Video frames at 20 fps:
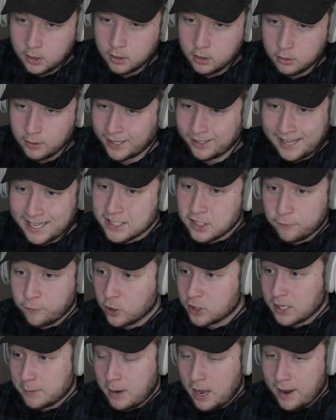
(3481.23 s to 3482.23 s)
Like, that's the
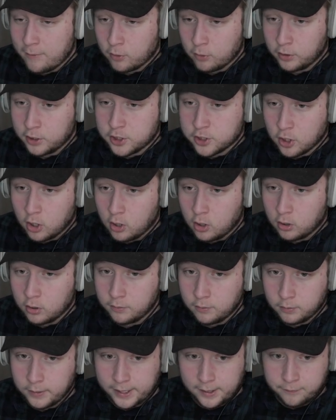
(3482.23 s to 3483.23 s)
first time I ever really saw,
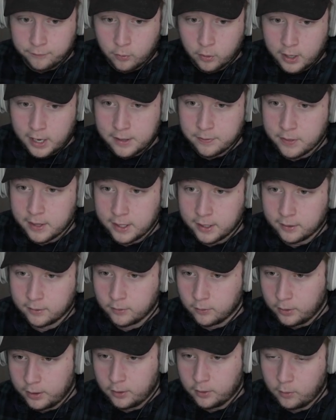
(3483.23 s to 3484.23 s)
like, a Fortnite thing.
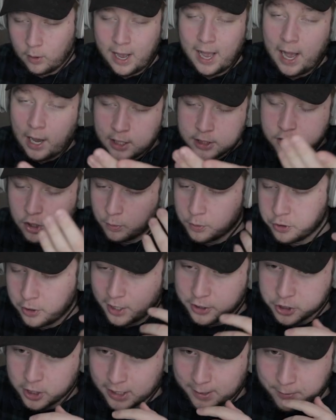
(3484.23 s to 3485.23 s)
I saw when you
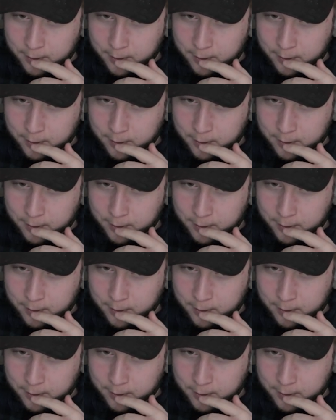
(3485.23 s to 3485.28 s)
guys tried to get